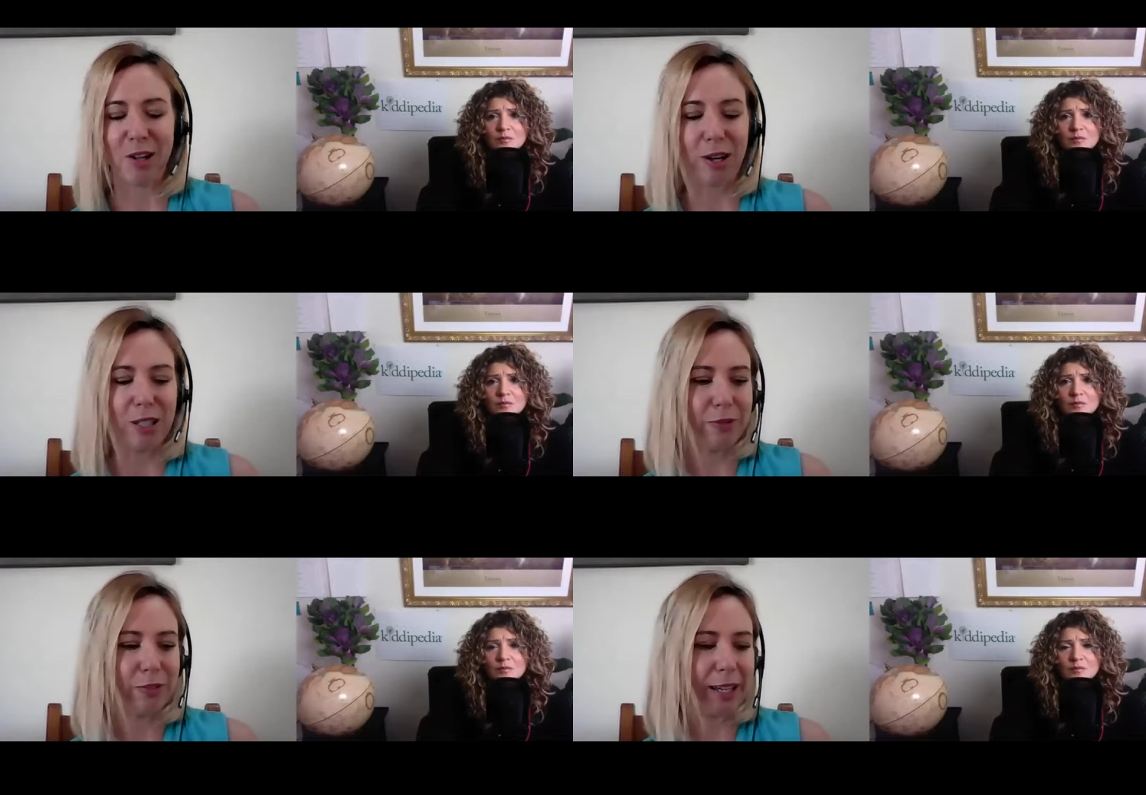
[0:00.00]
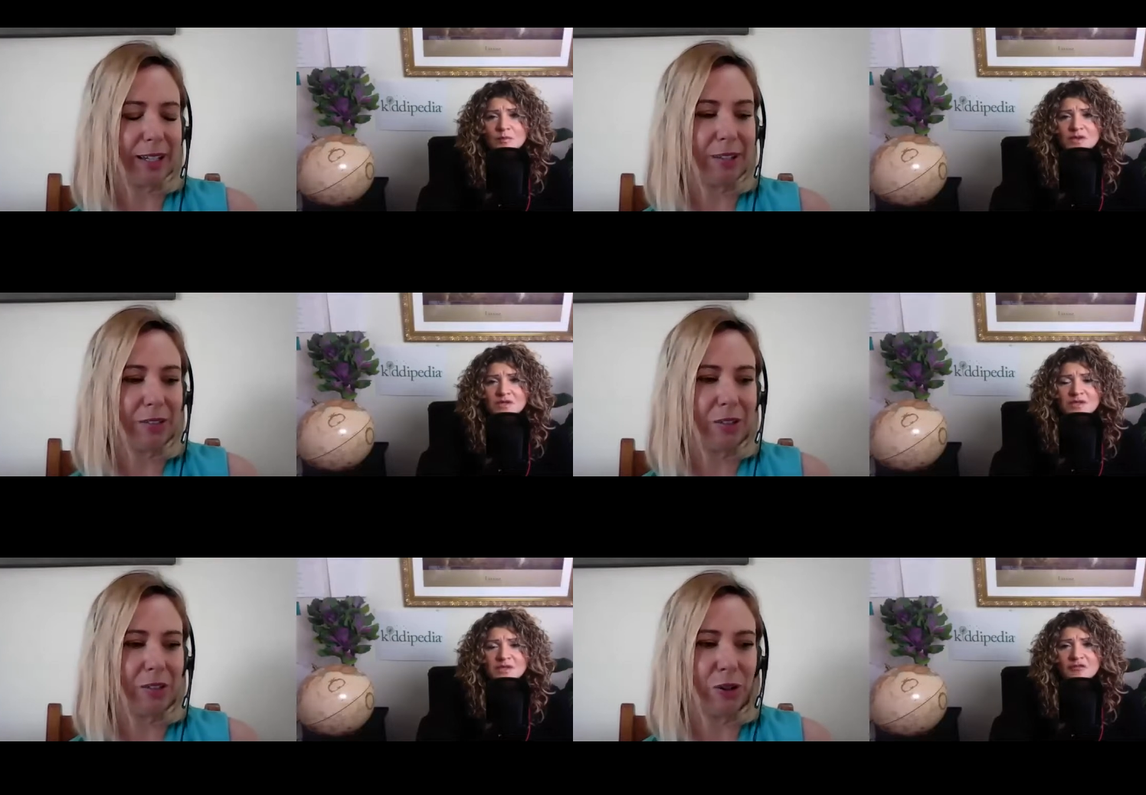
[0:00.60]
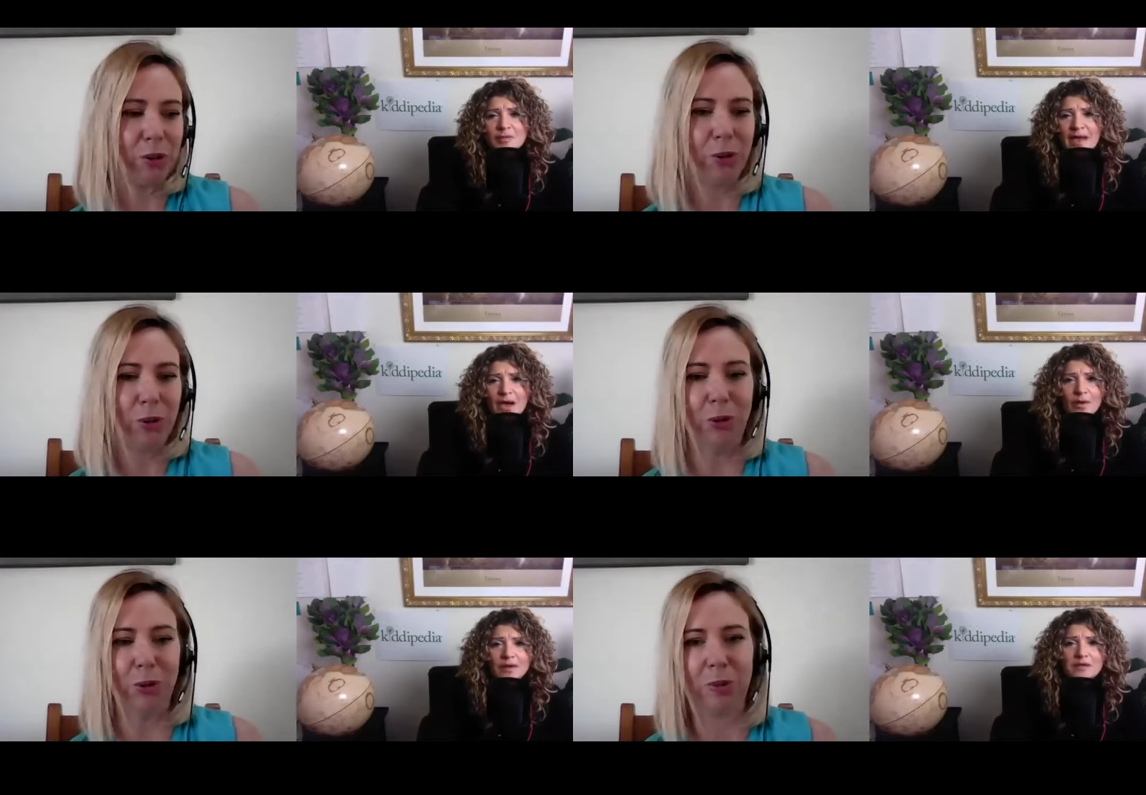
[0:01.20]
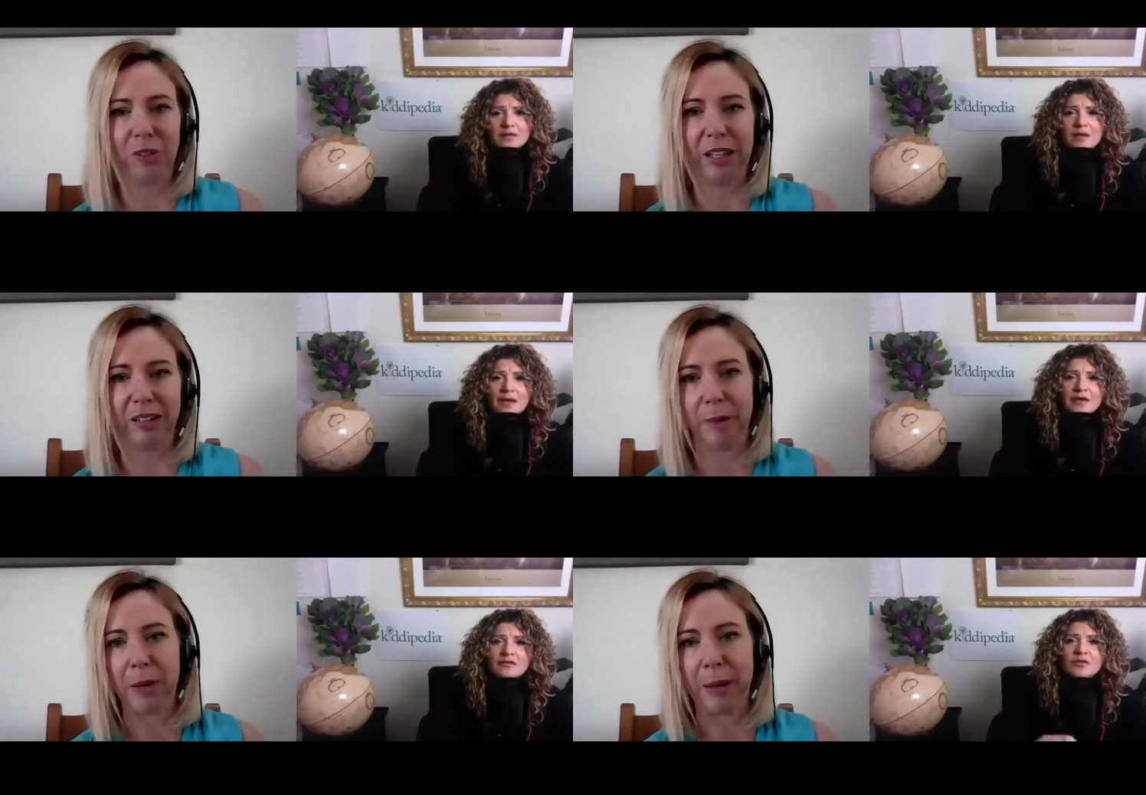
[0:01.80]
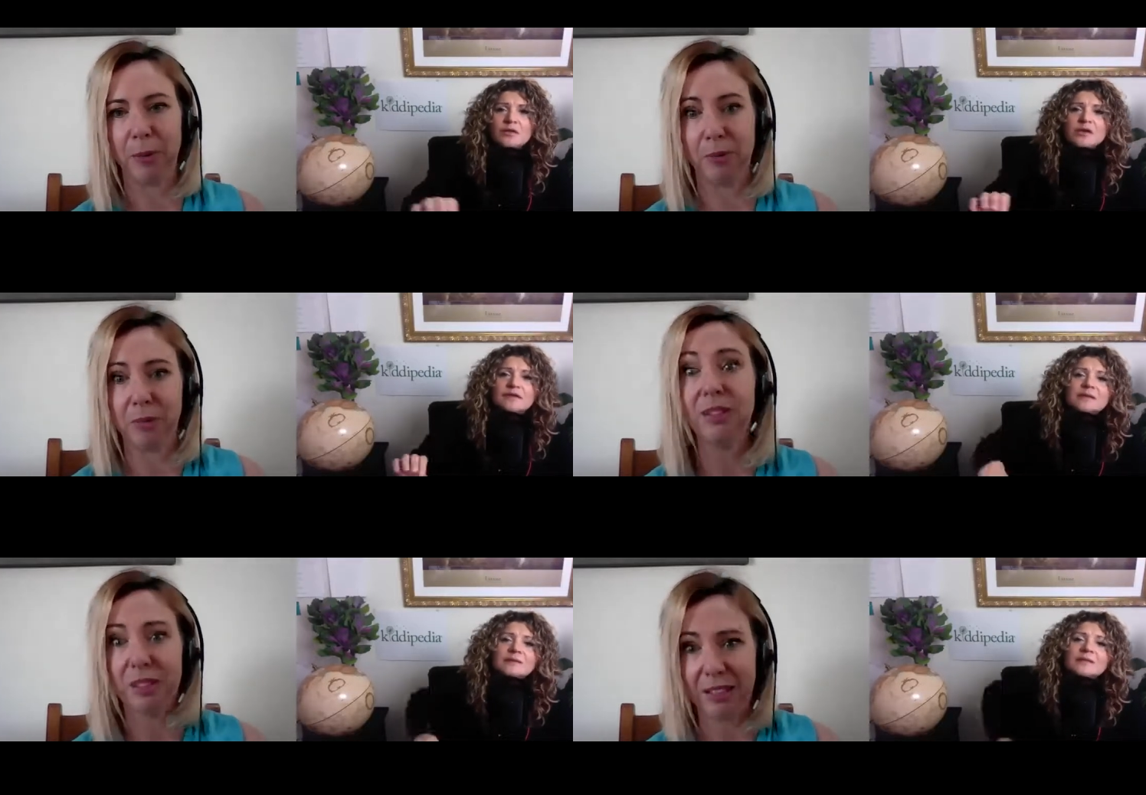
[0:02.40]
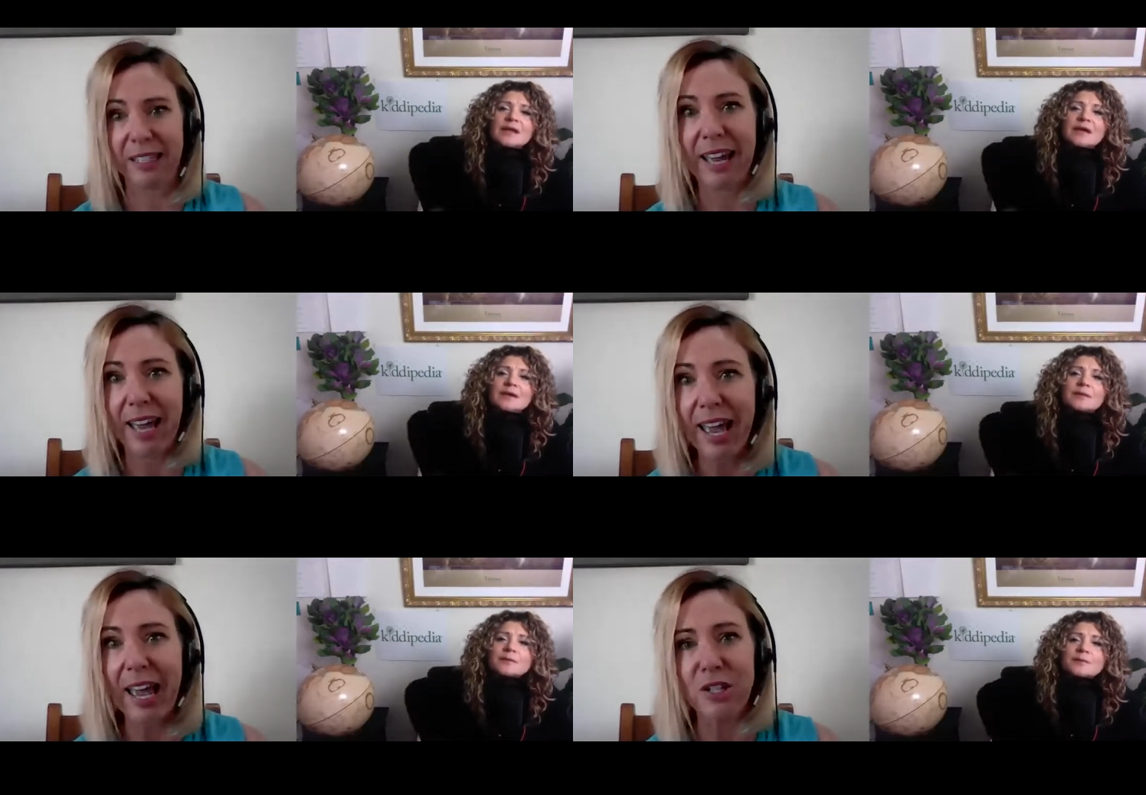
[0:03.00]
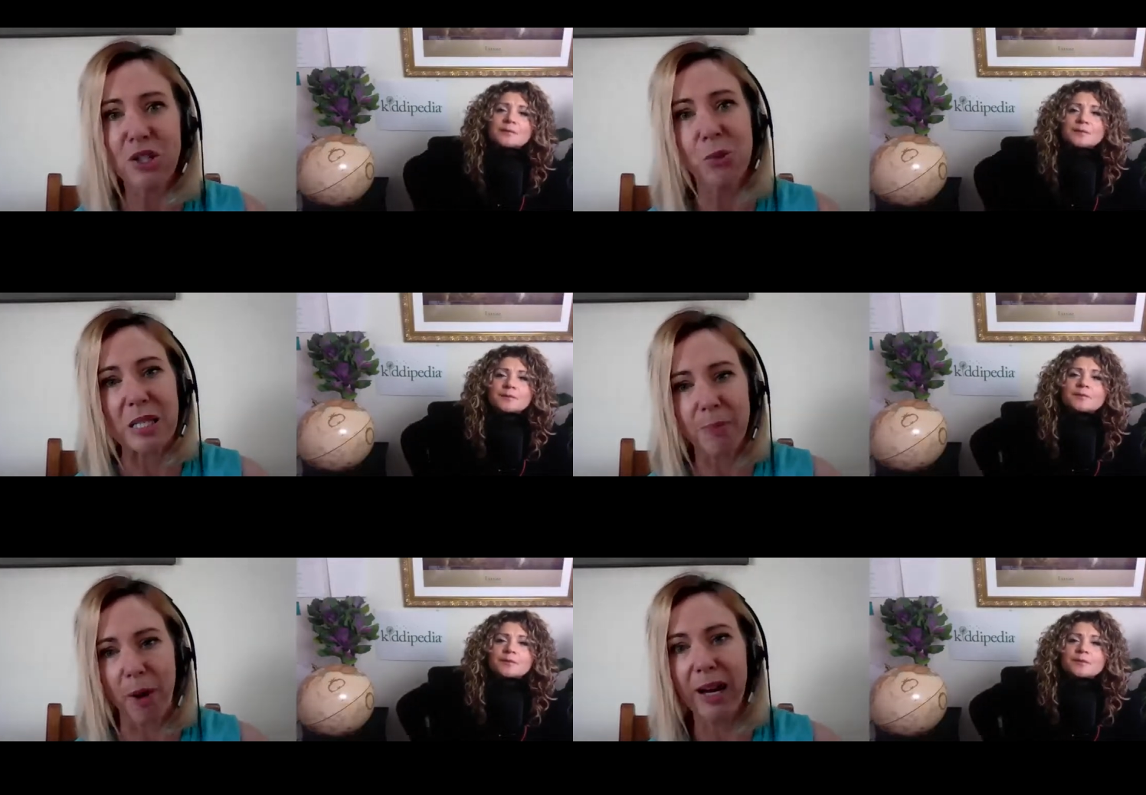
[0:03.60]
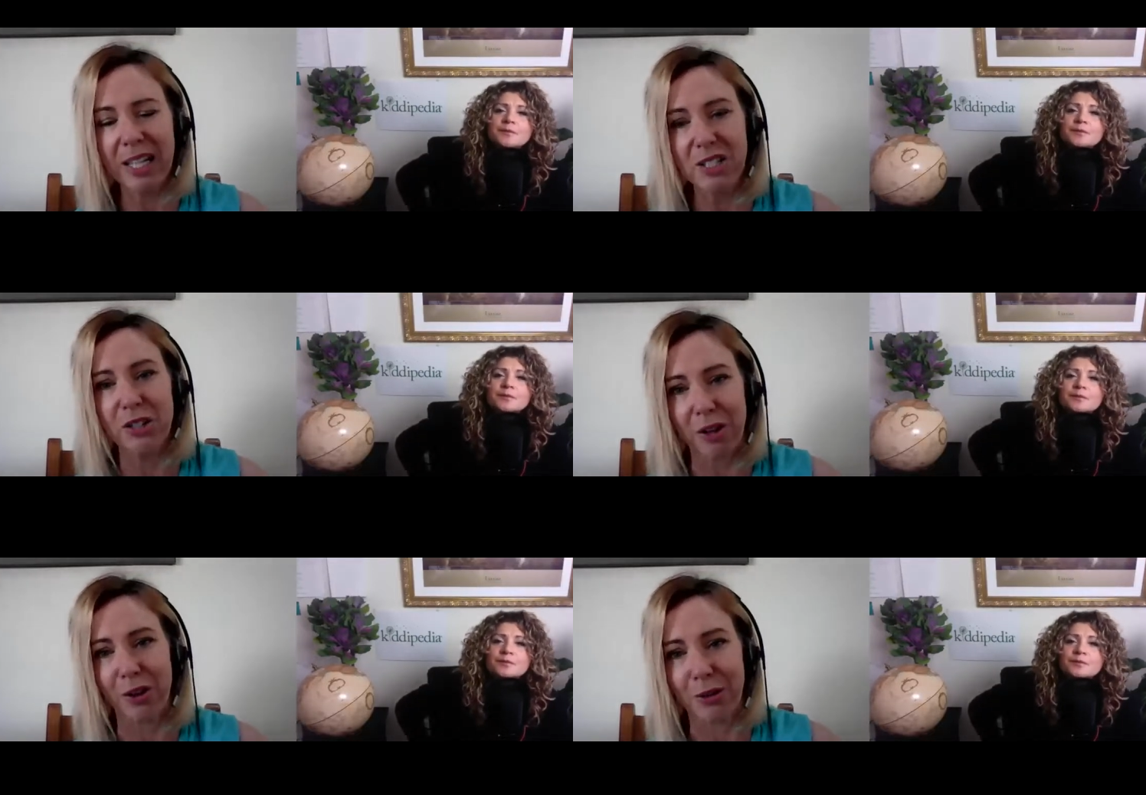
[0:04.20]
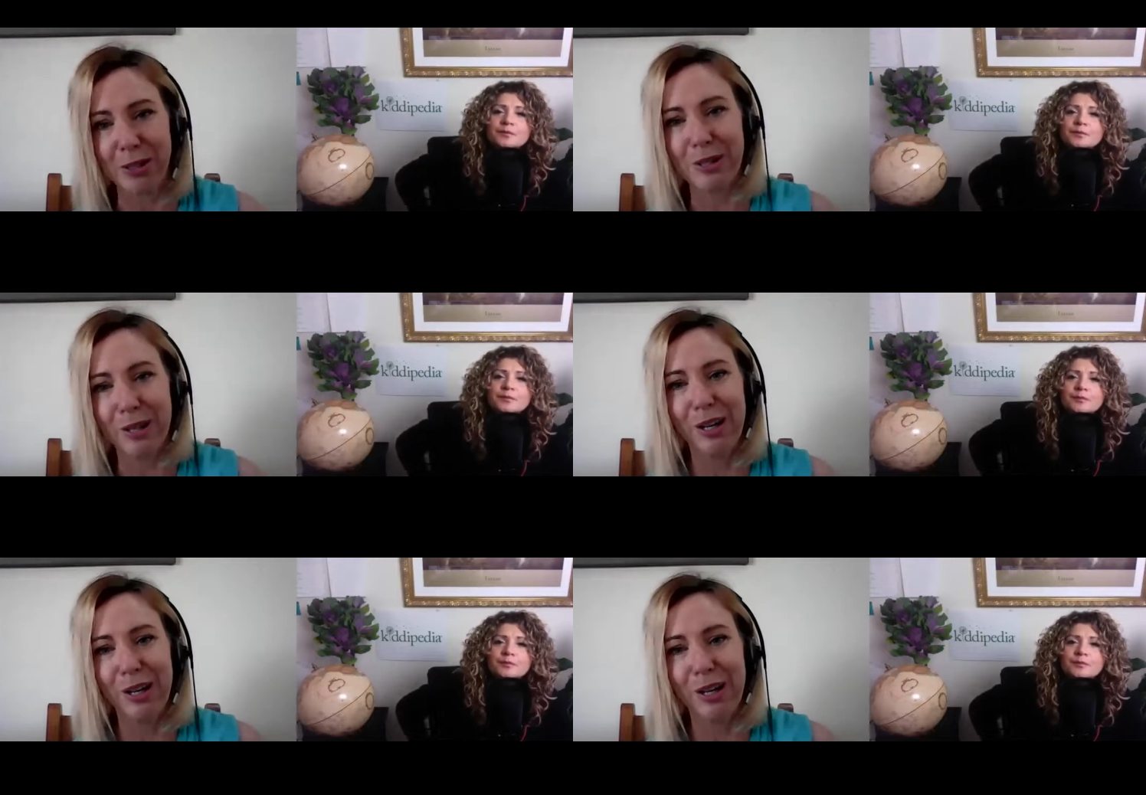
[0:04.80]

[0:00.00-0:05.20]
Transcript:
Speaker 1: kind of like a sense the of power that they have that people, or whatever. Yeah. Yeah. And to aspire to those.